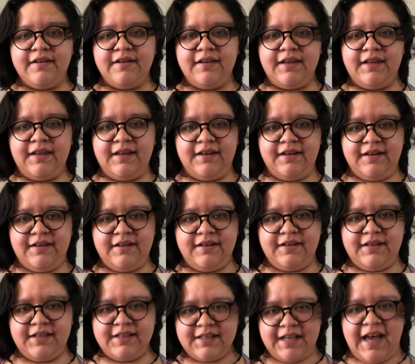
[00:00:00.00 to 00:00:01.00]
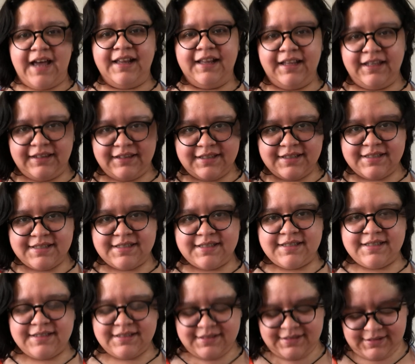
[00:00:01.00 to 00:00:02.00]
Yeah, I like this.
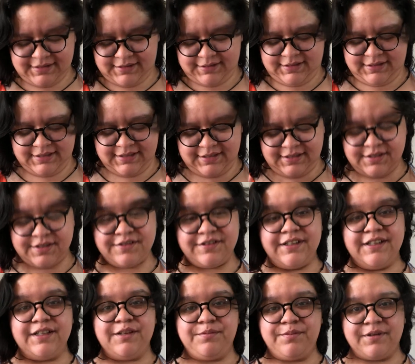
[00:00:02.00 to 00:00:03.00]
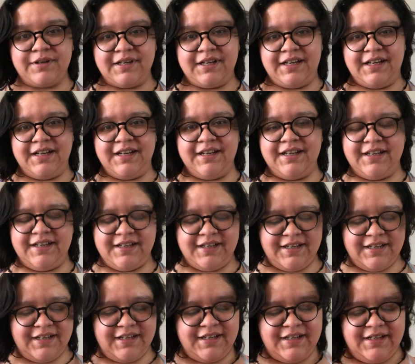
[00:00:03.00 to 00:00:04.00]
This is really pretty.
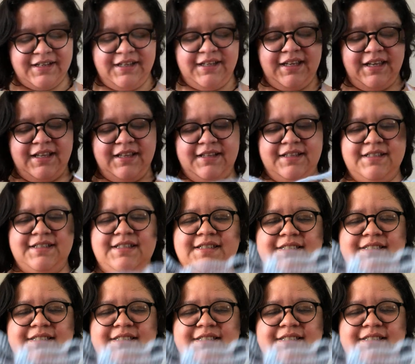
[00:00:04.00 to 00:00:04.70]
Yeah, this